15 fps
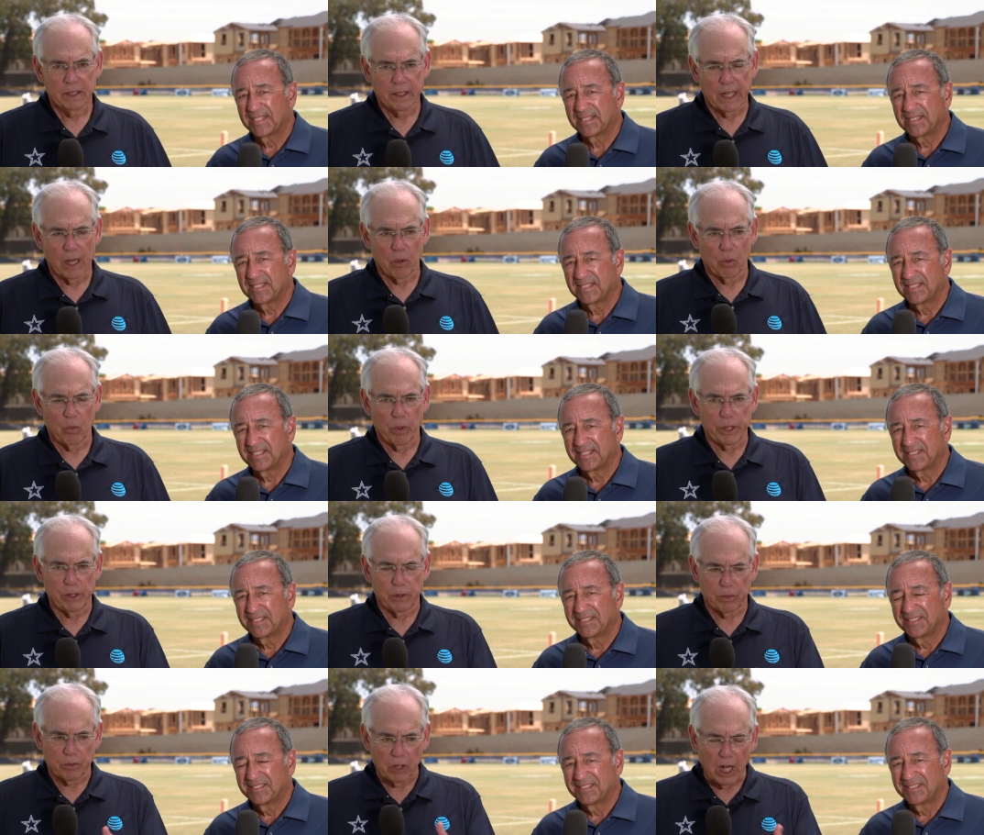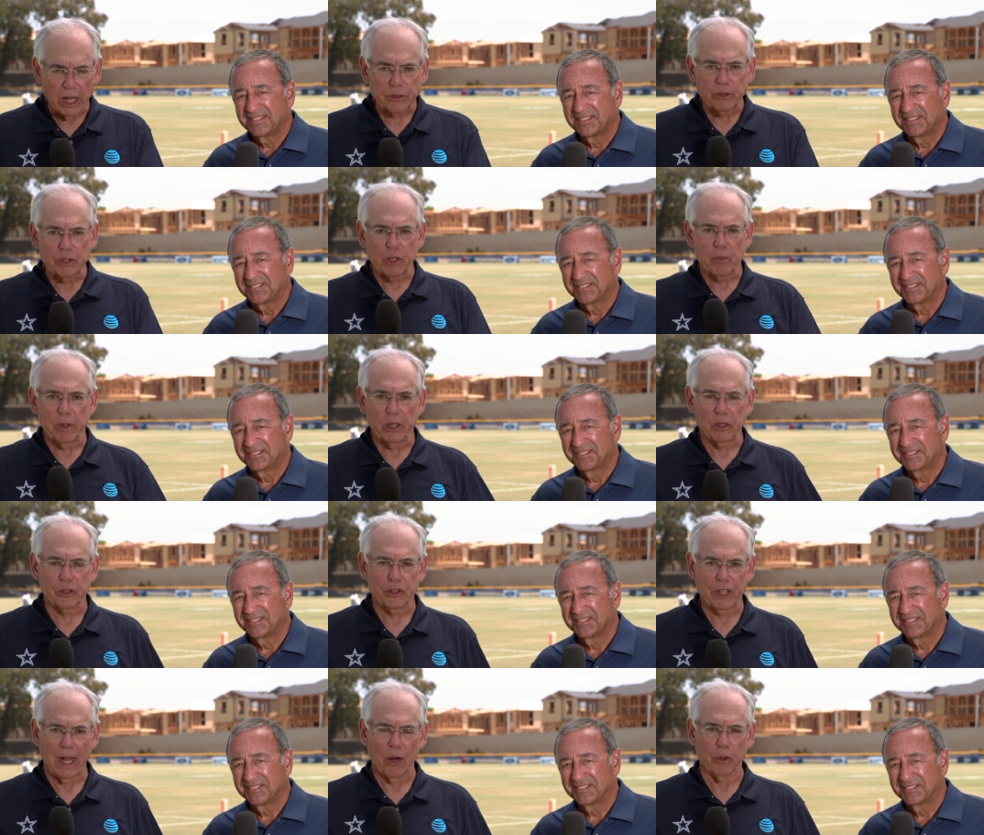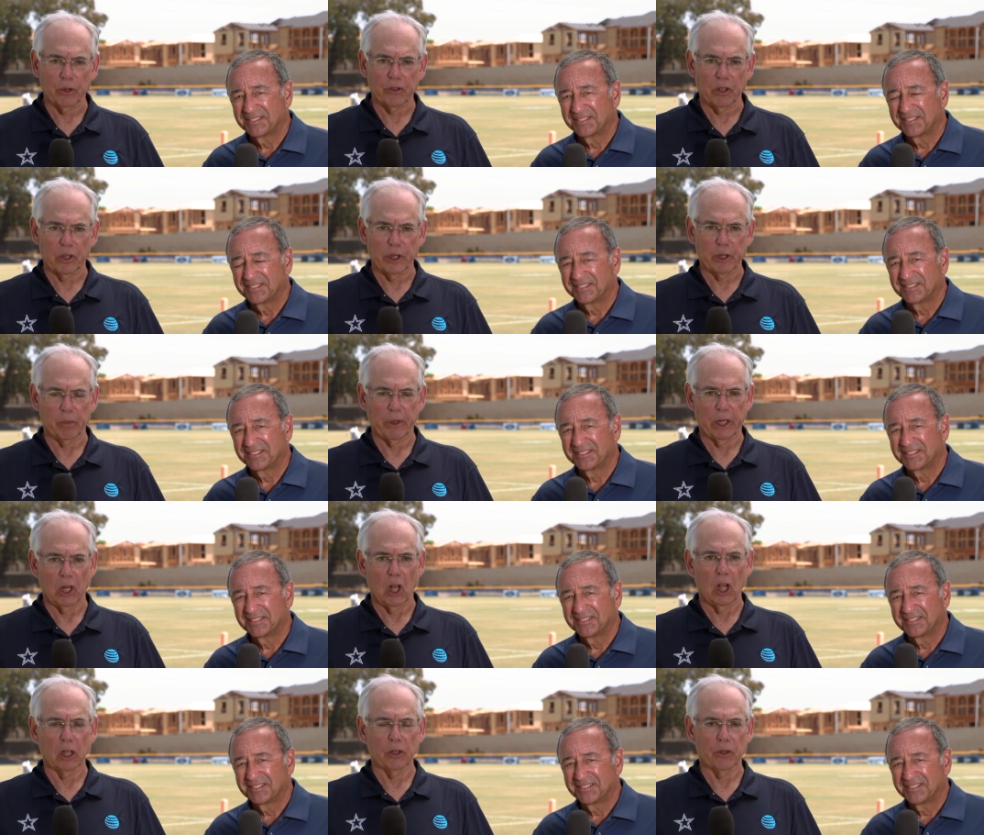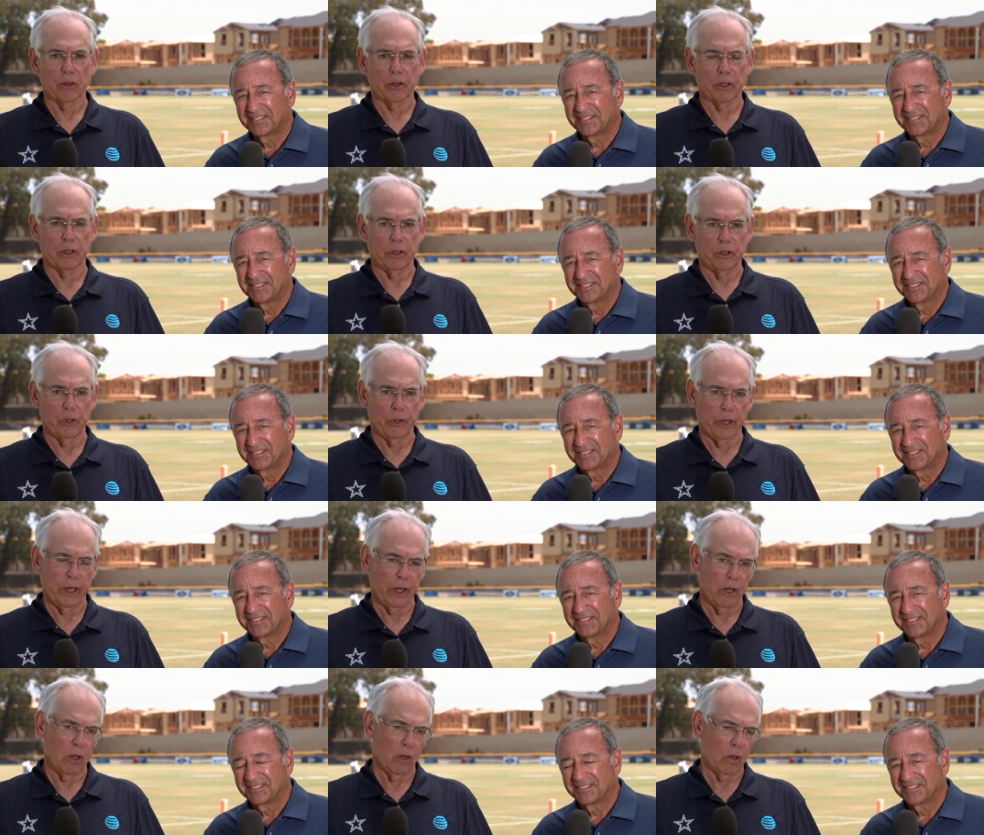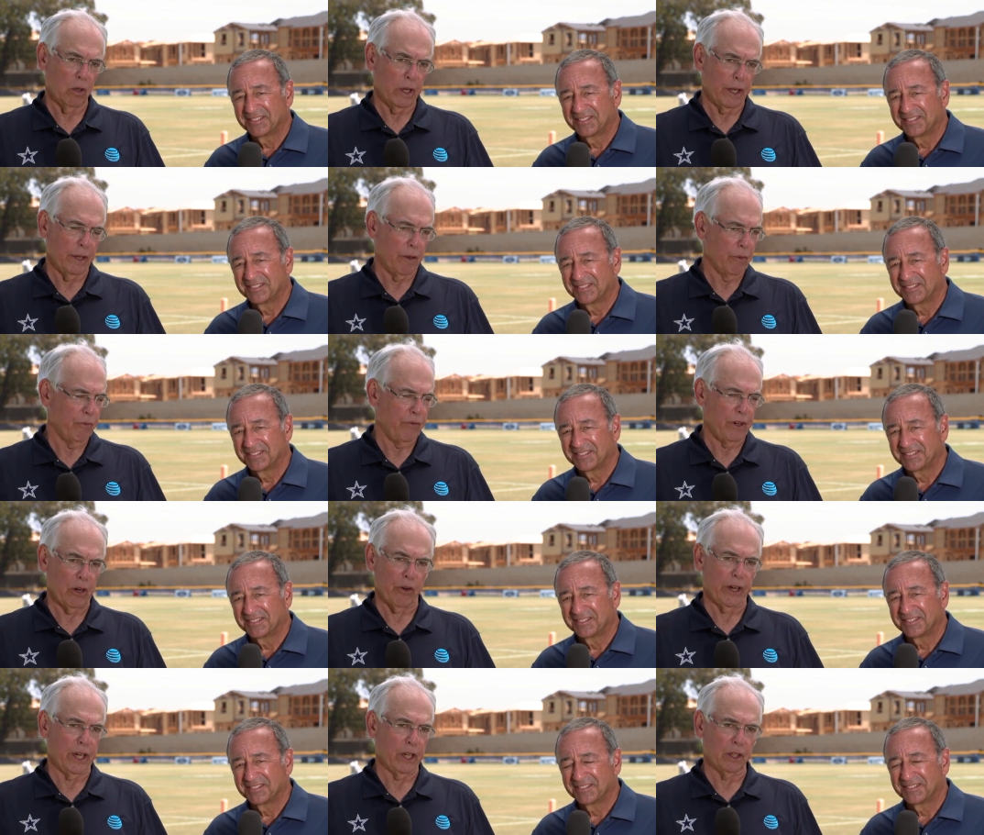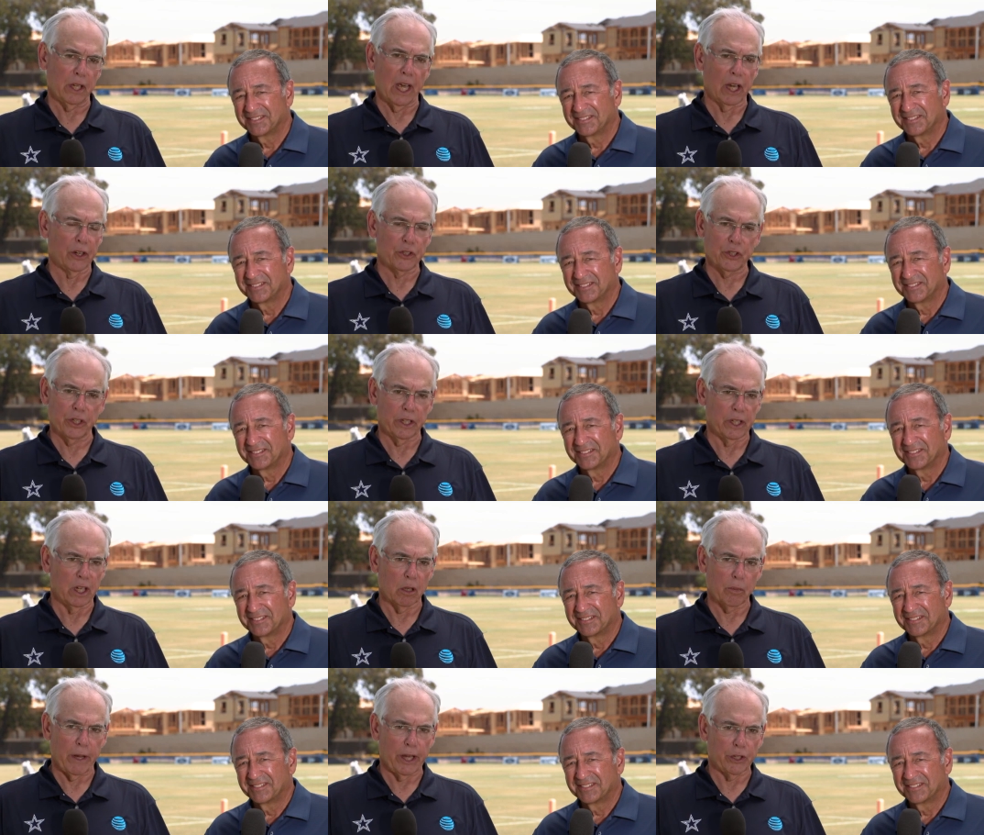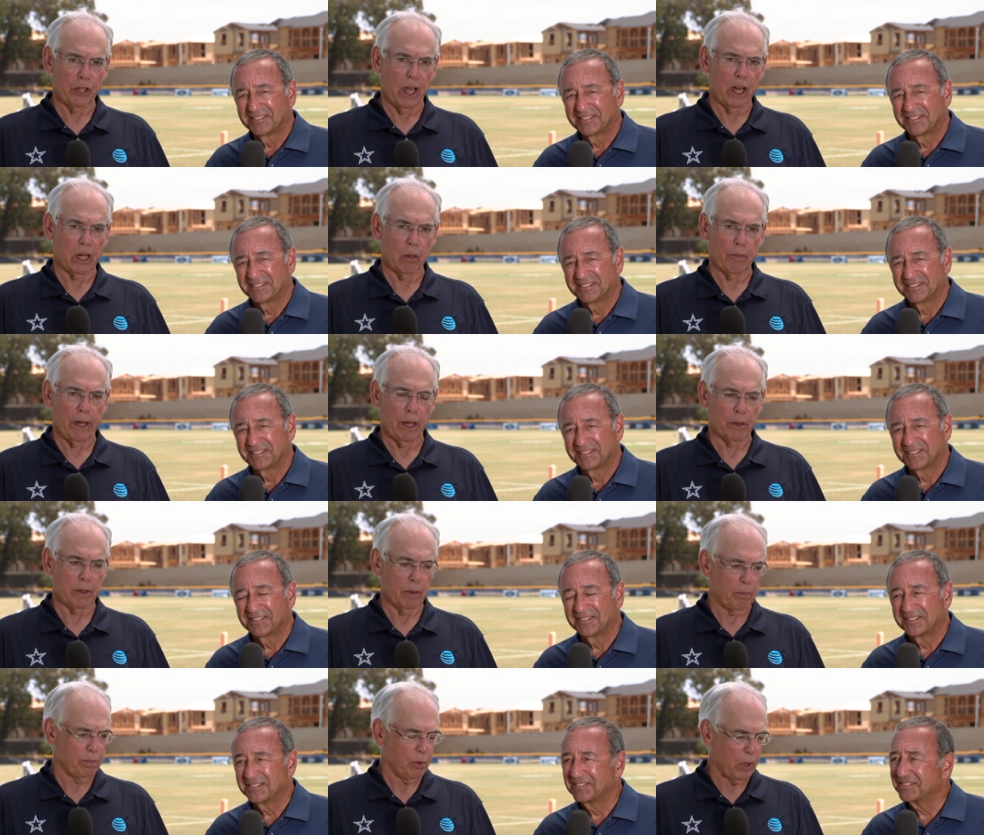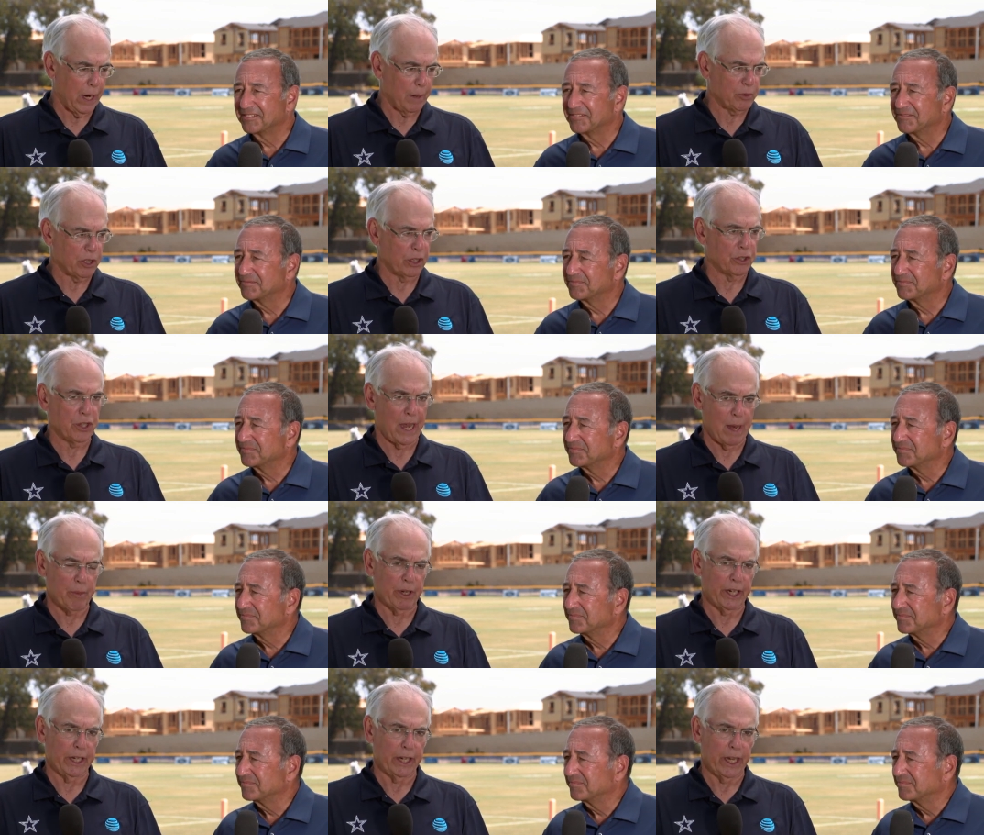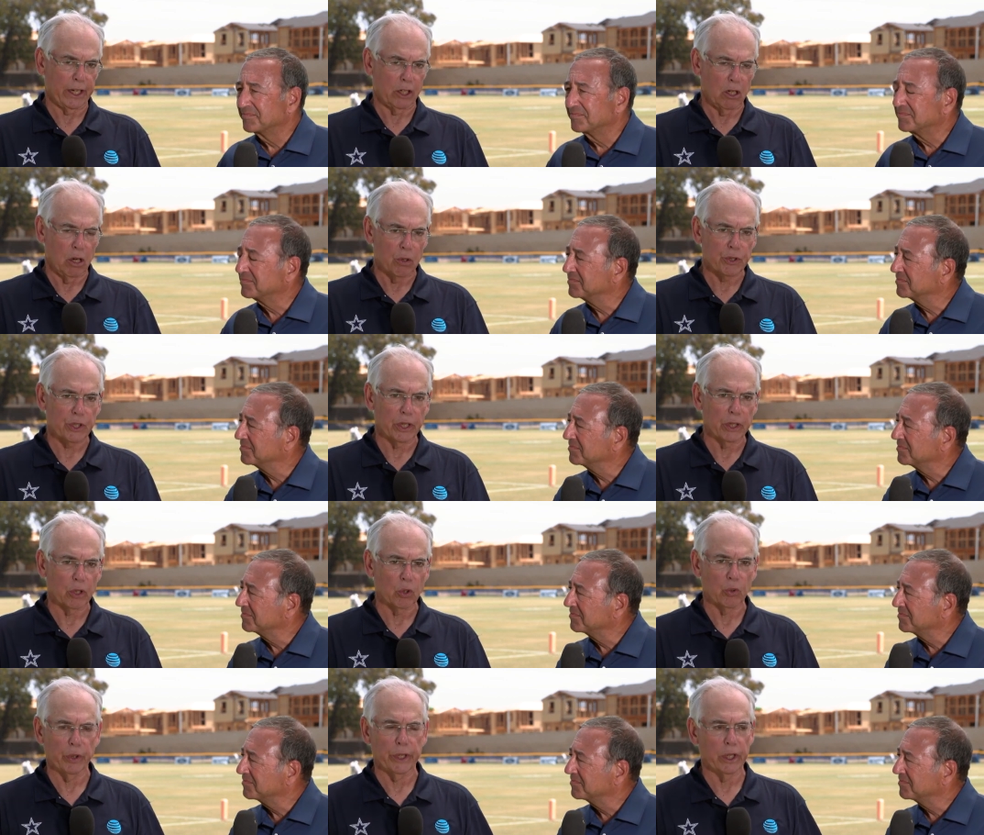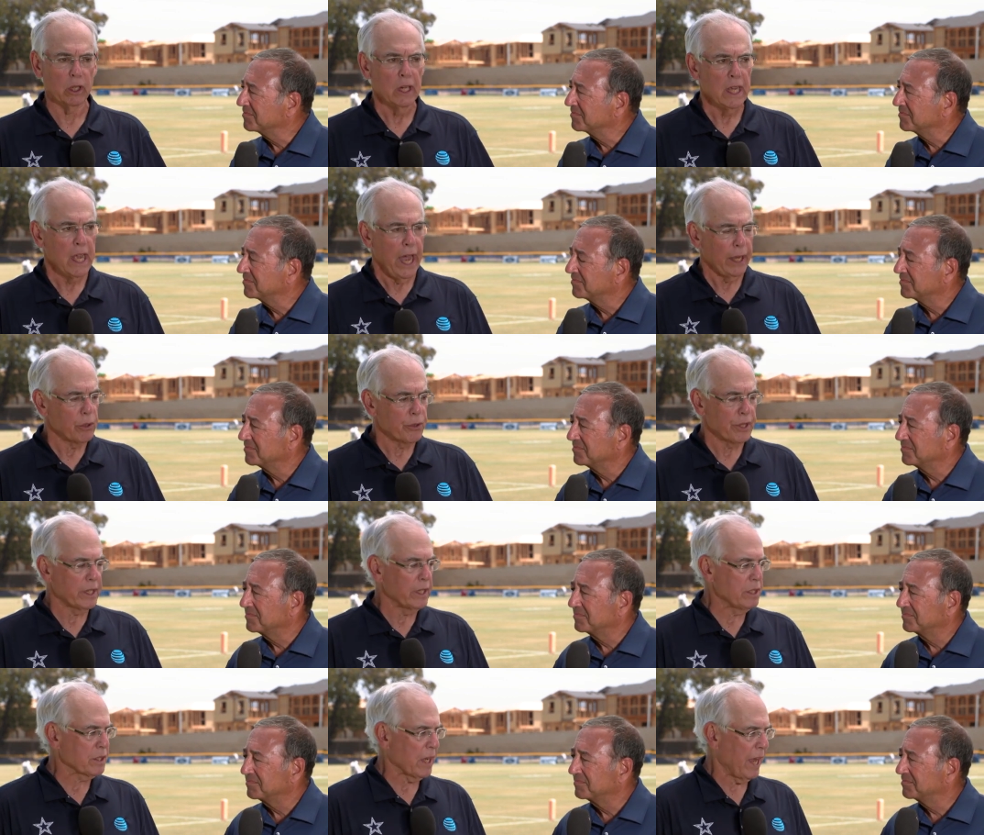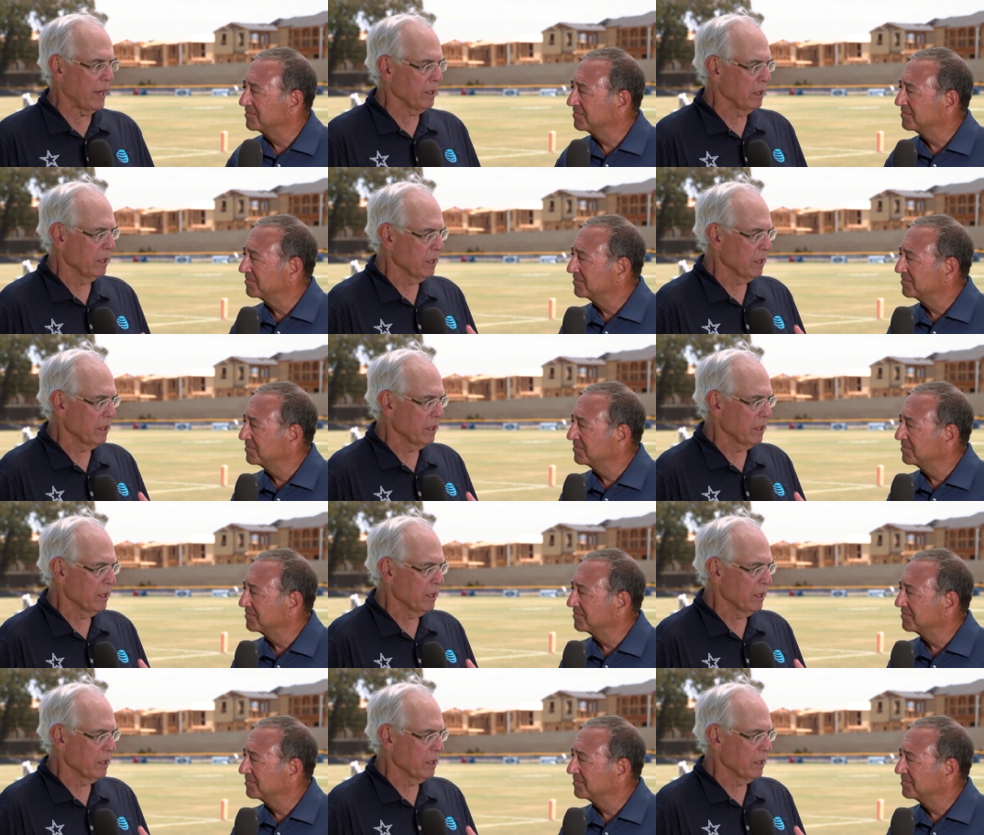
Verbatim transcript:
Speaker 1: Now, when you talk to Jameill Showers a little bit longer, you hear a very intelligent young man talk about uh, perhaps examining a coaching career. I don't think he's got